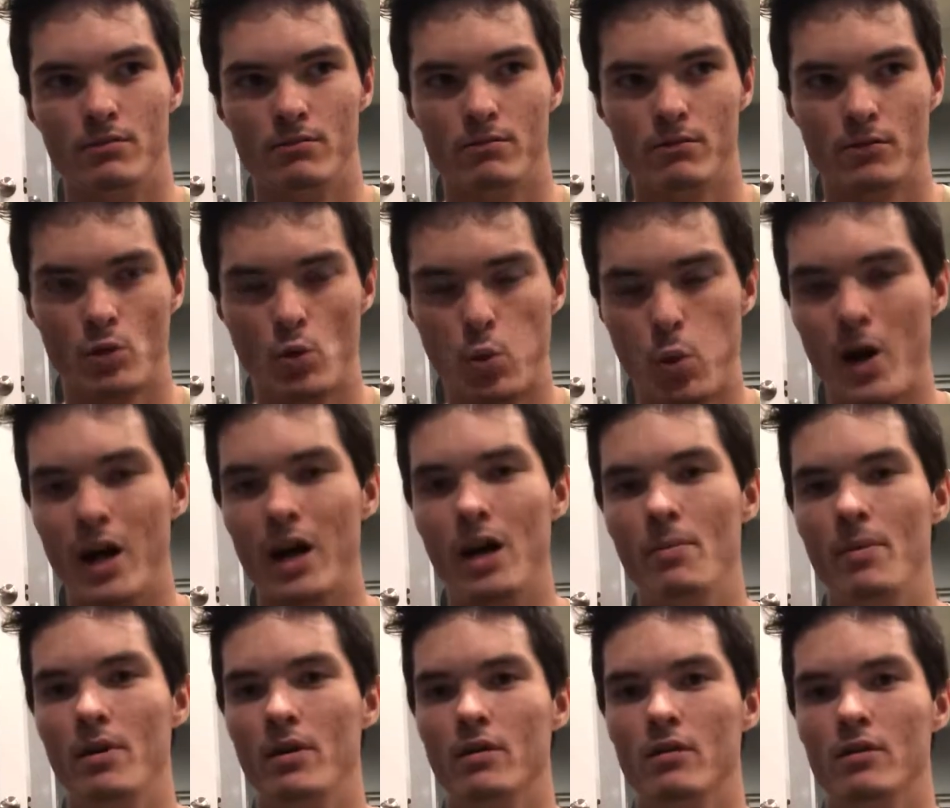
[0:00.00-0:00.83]
quite a
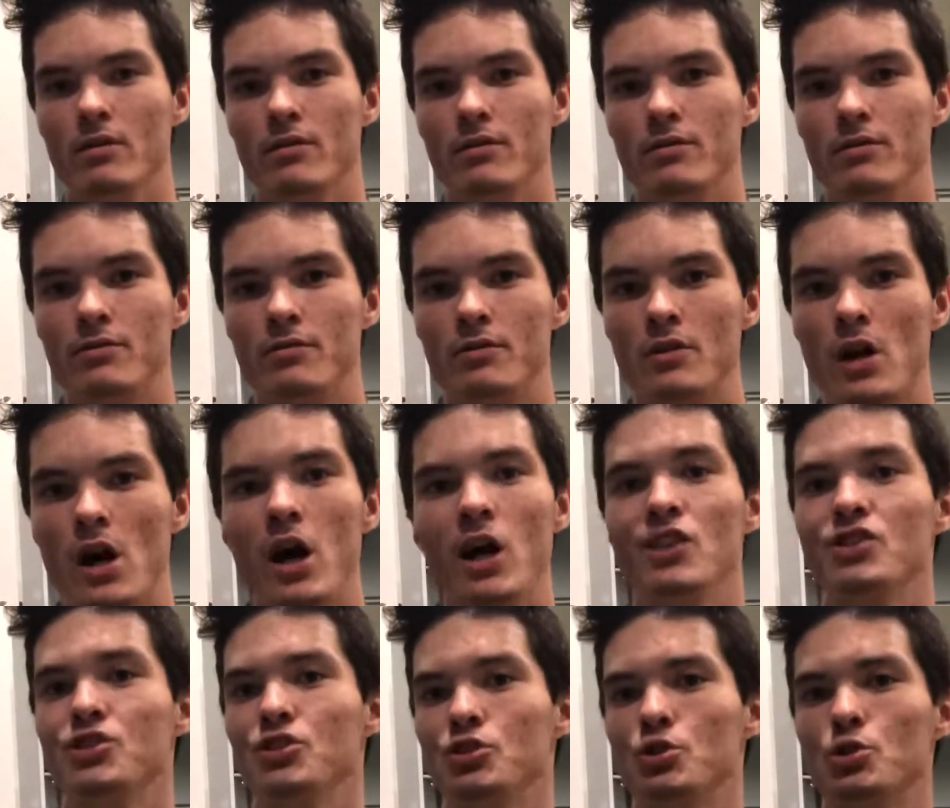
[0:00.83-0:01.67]
bit of
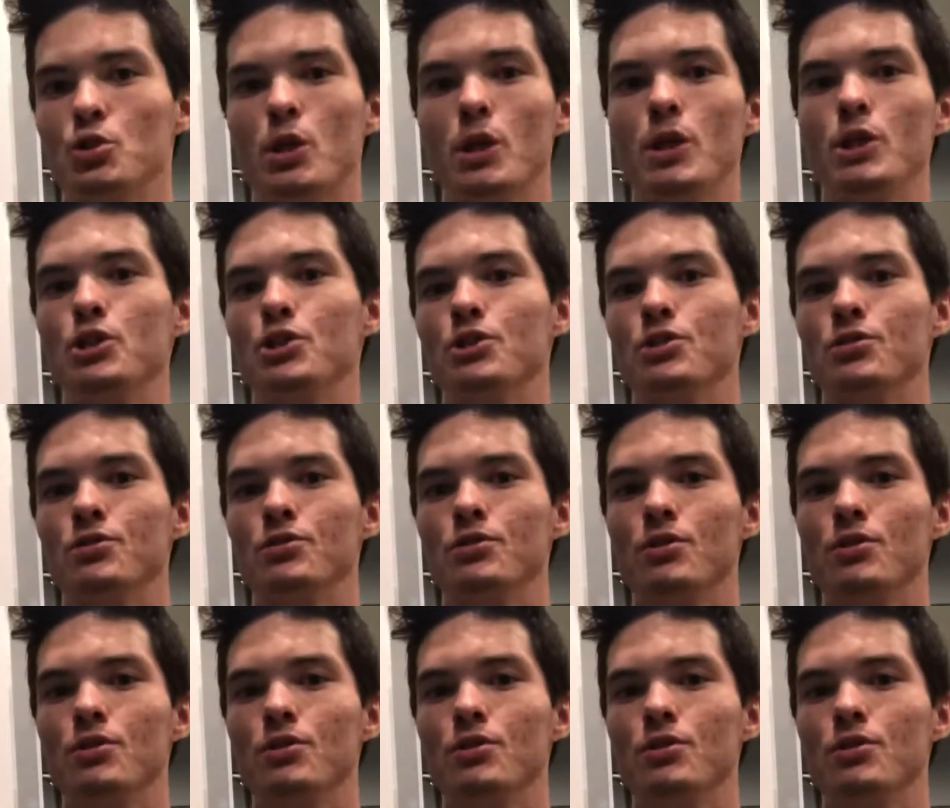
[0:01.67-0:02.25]
concentration.